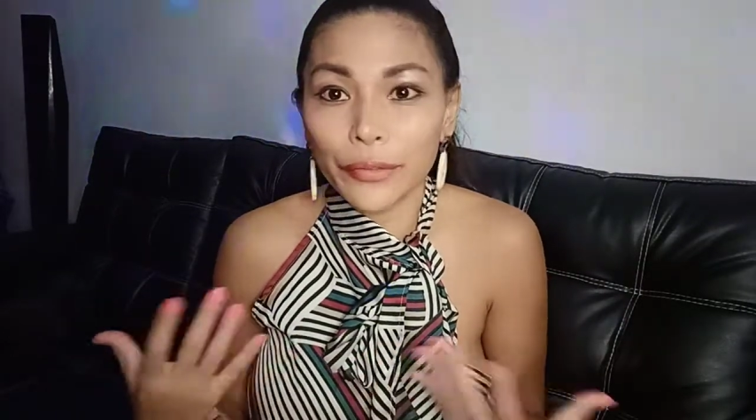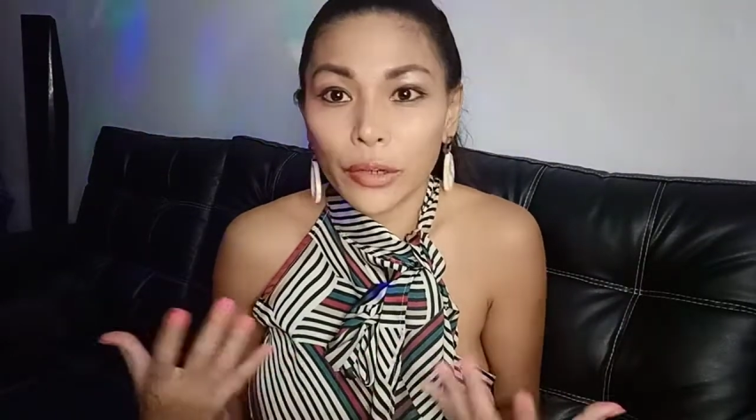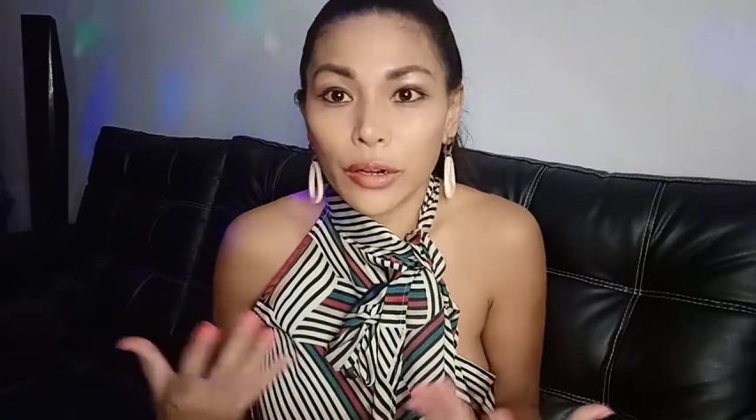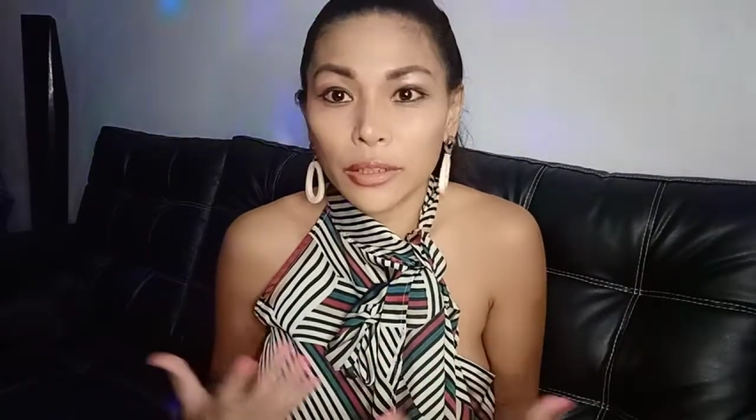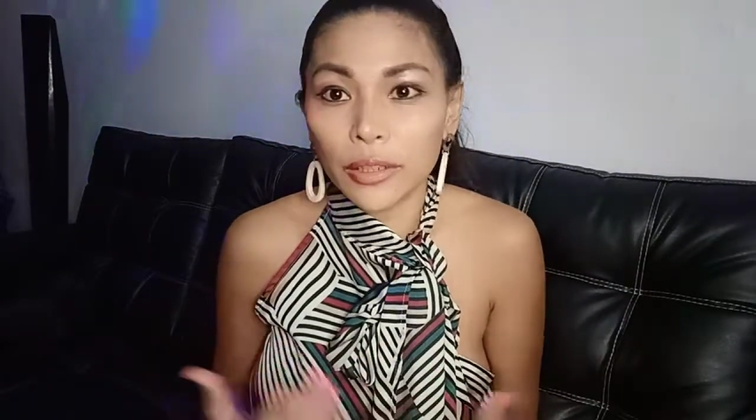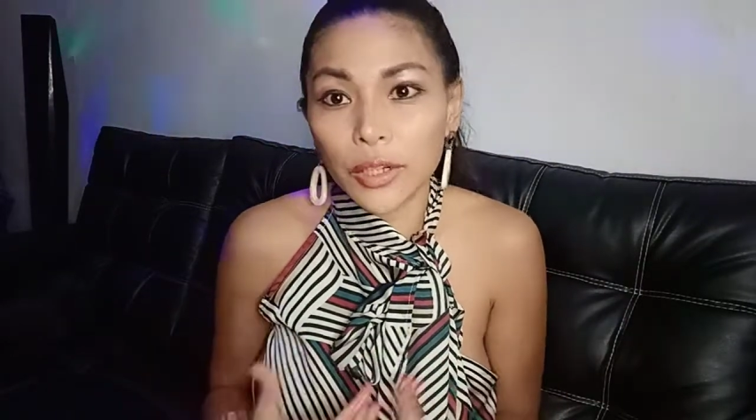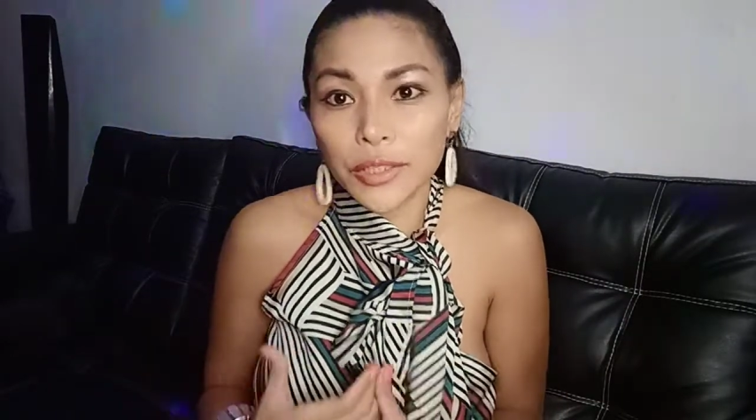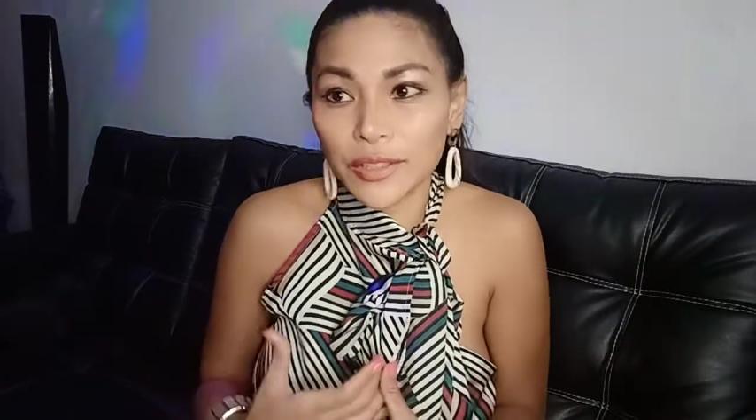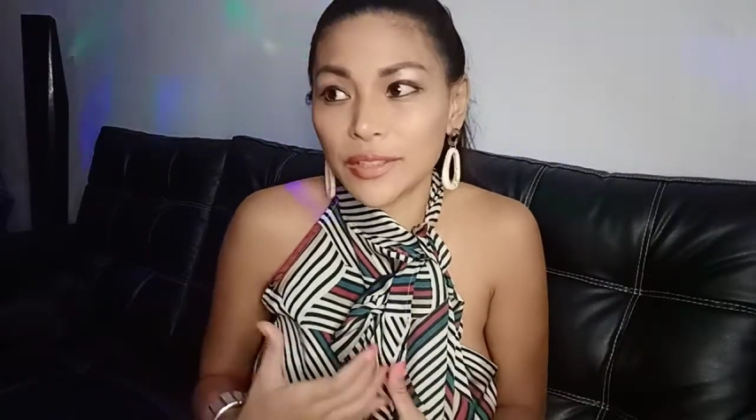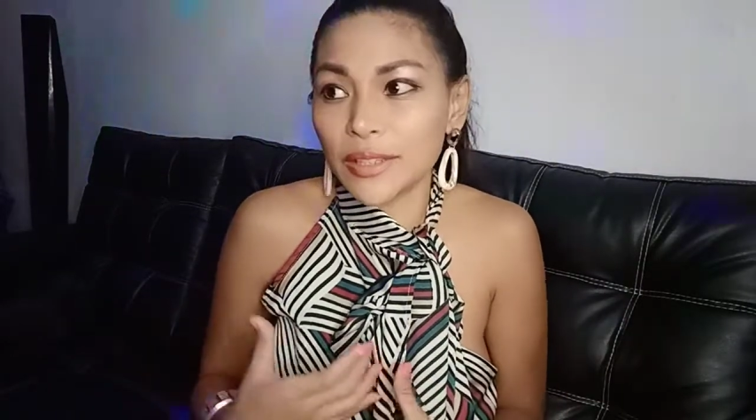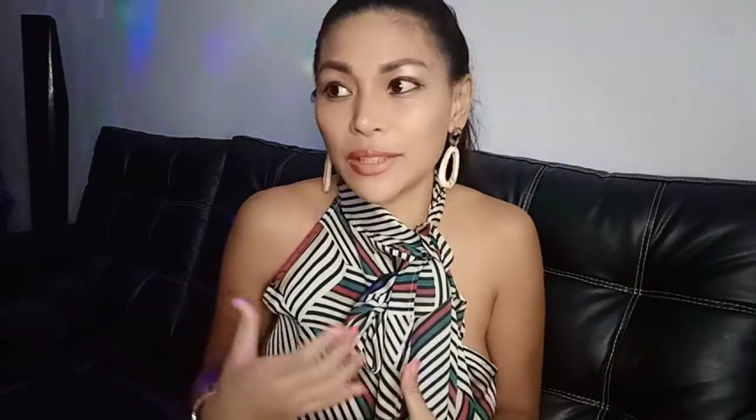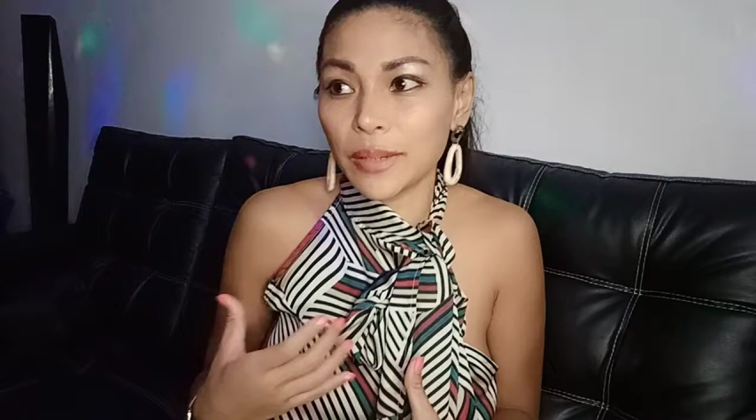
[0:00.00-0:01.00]
There are
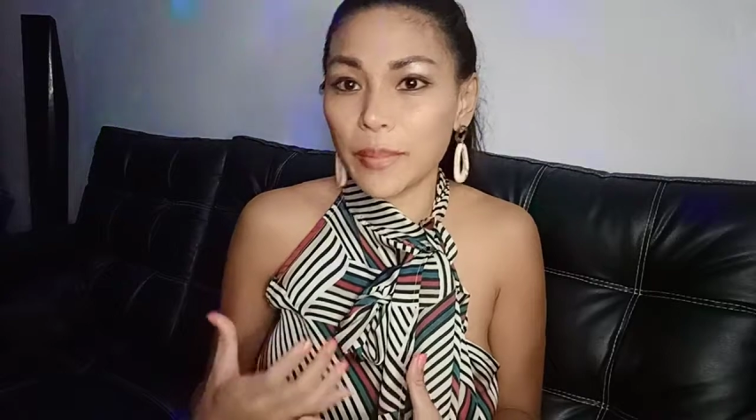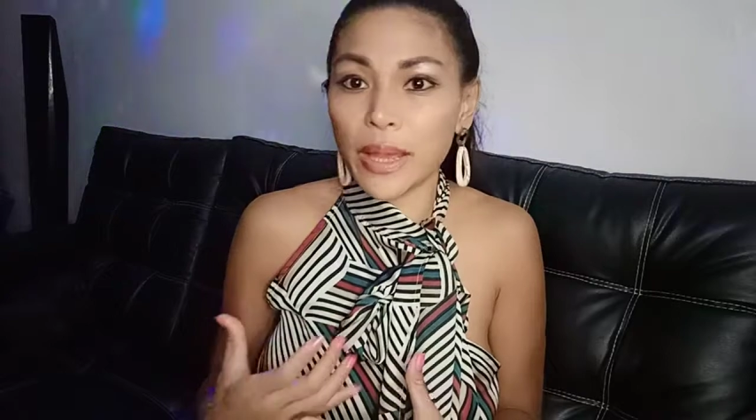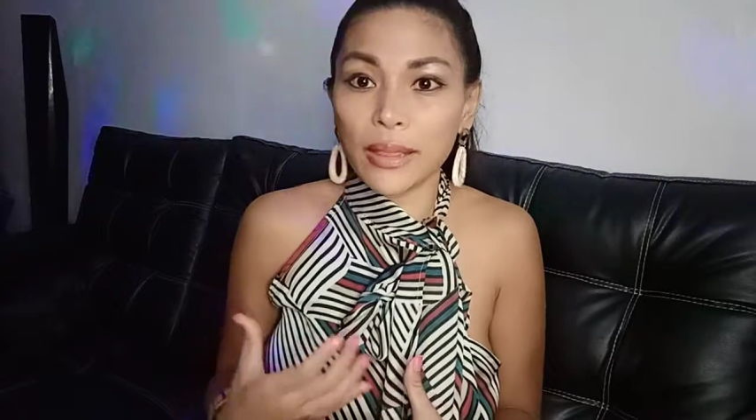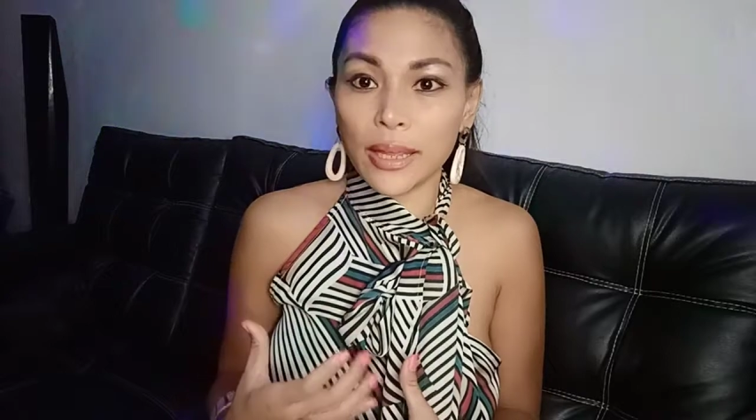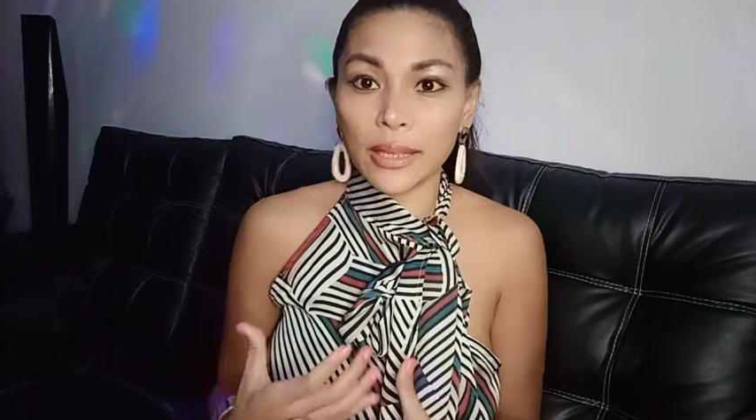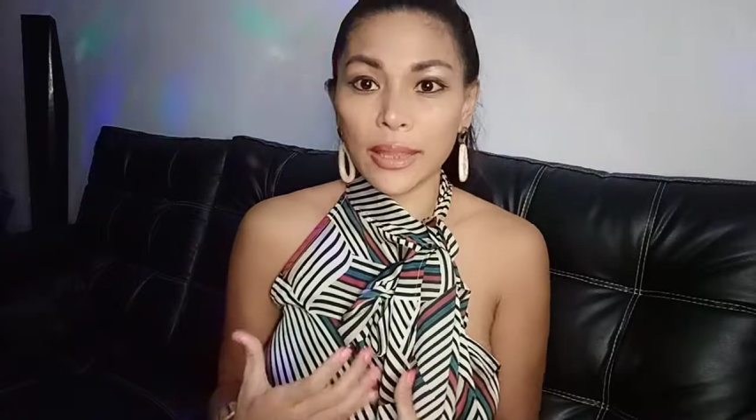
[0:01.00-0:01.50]
narcissistic men like